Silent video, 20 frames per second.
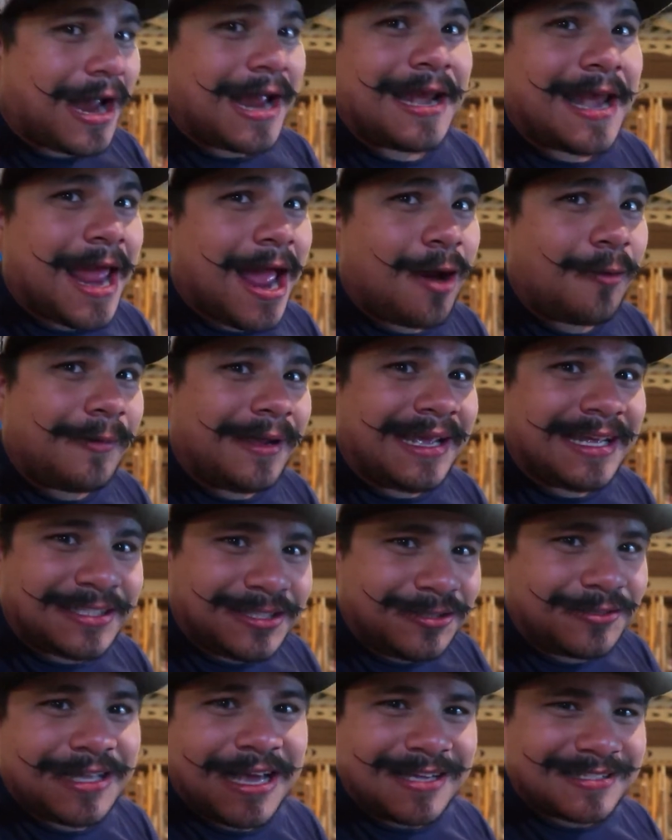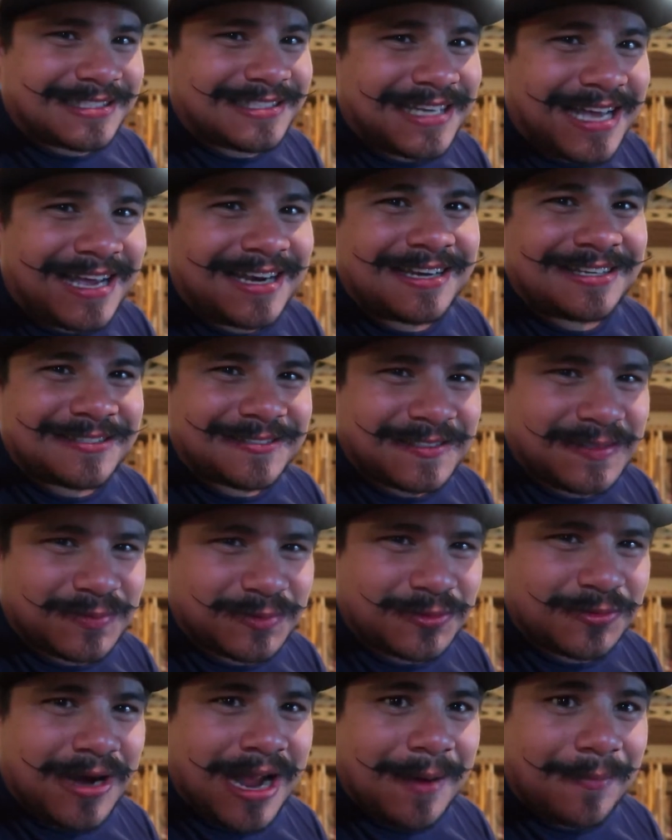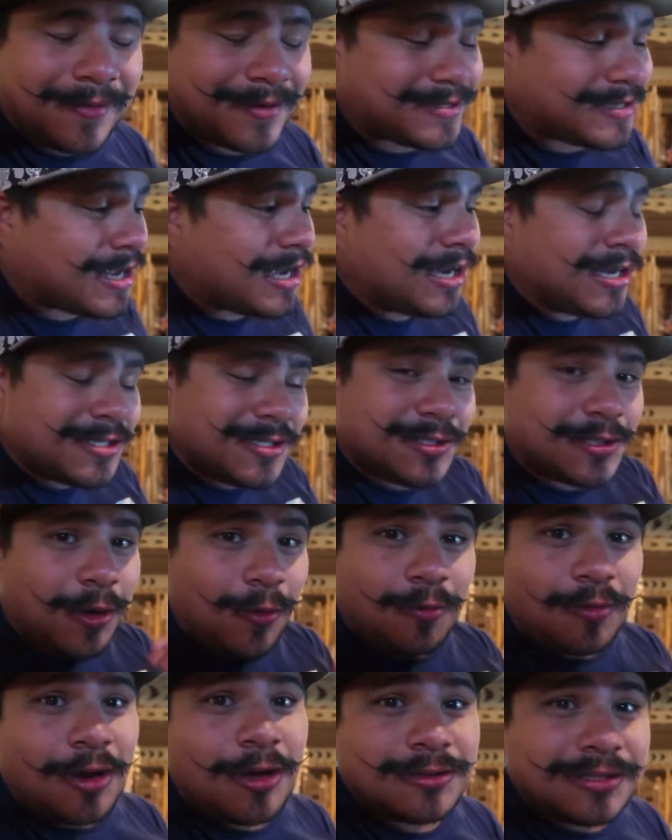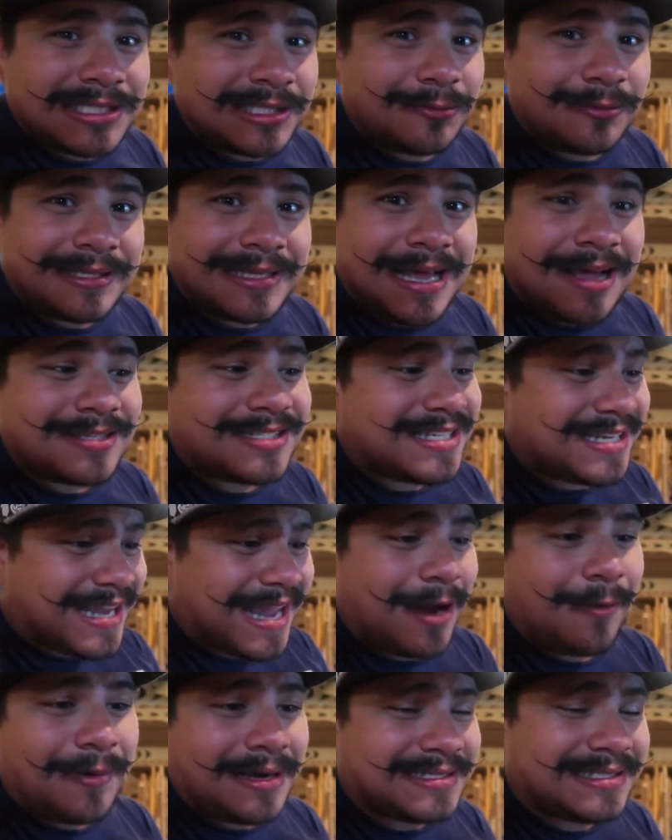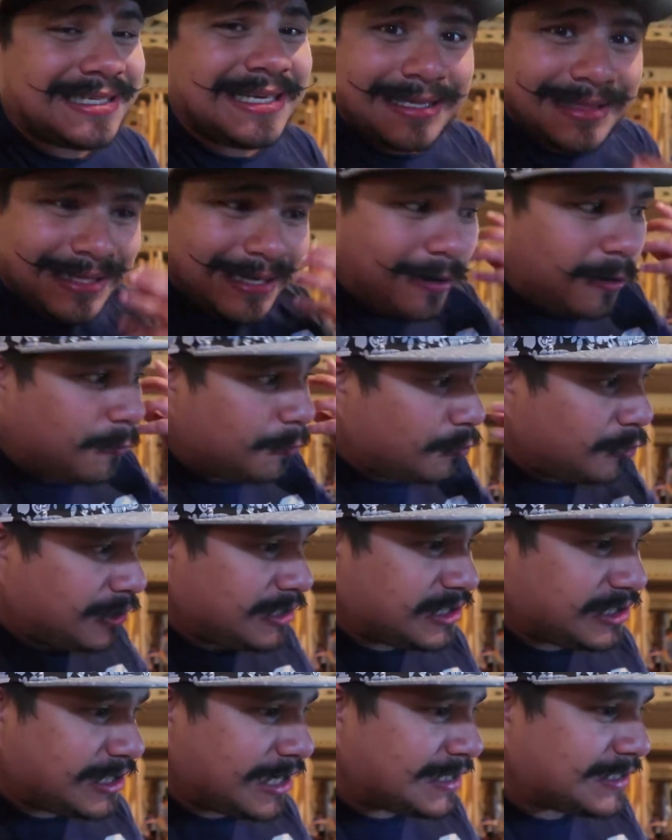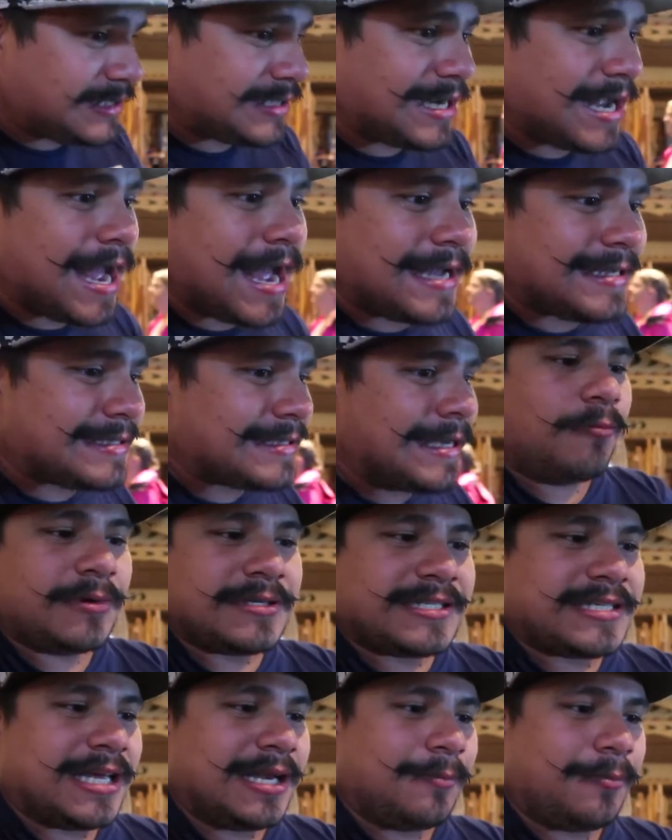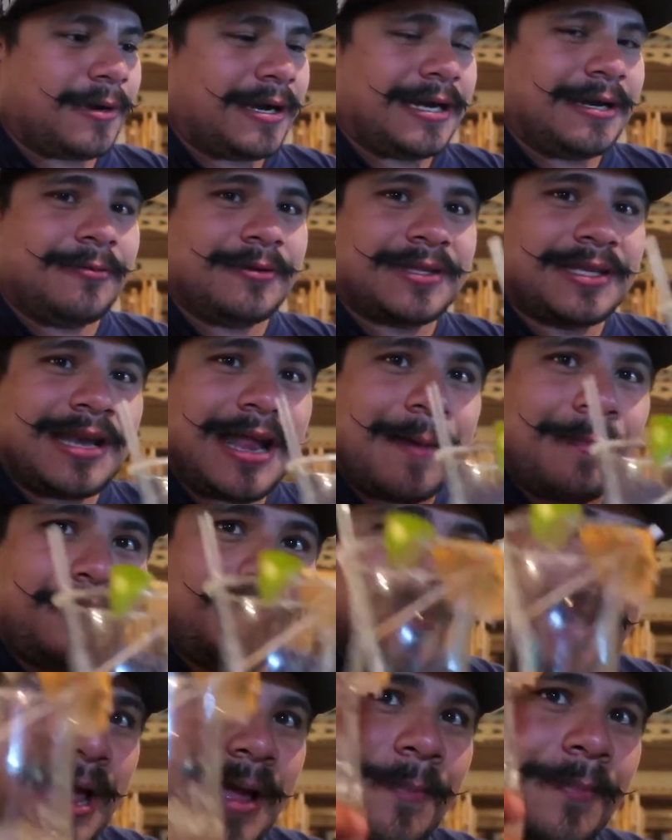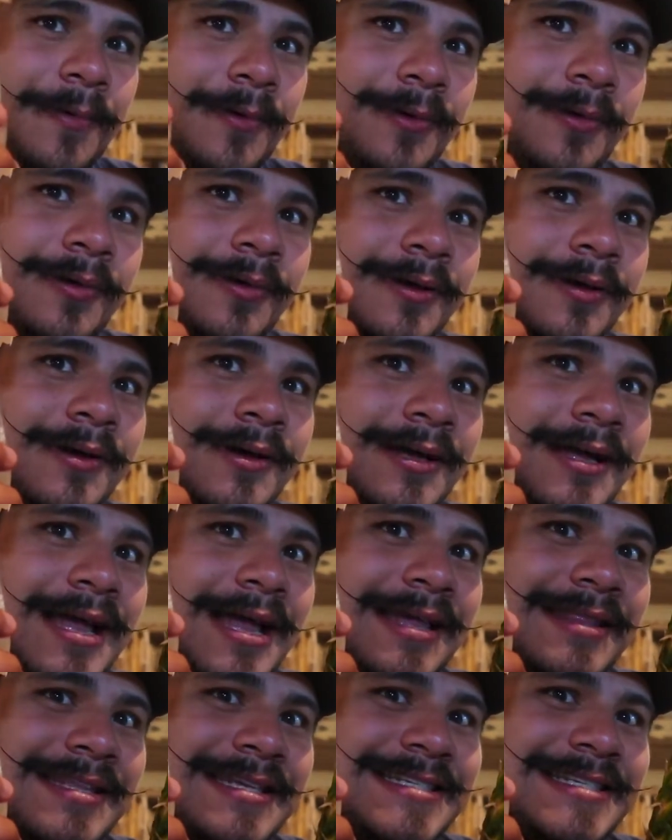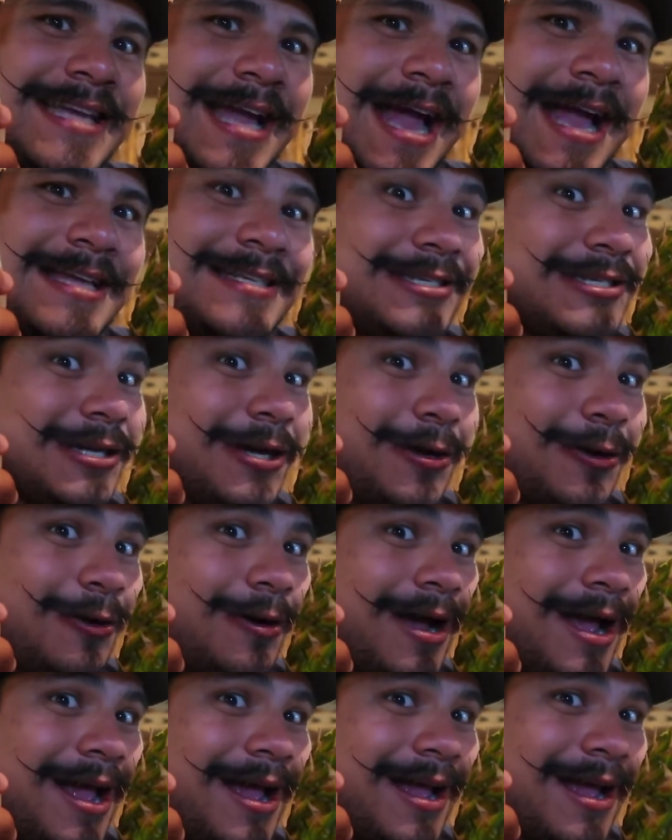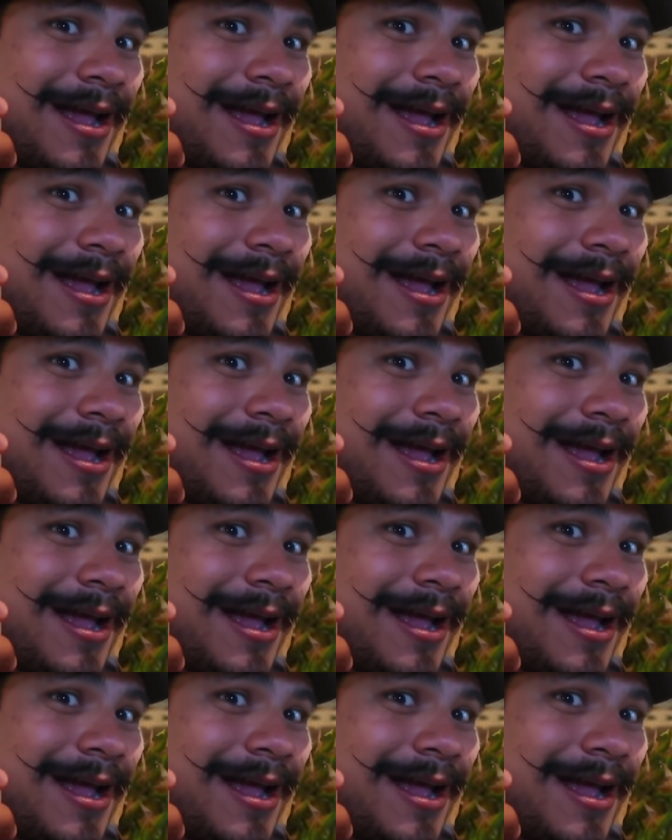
right now. We hit two thousand nine hundred subscribers, so close to three thousand, can't wait to get there. Appreciate you guys. We're celebrating with the Lapu Lapu and this guy, so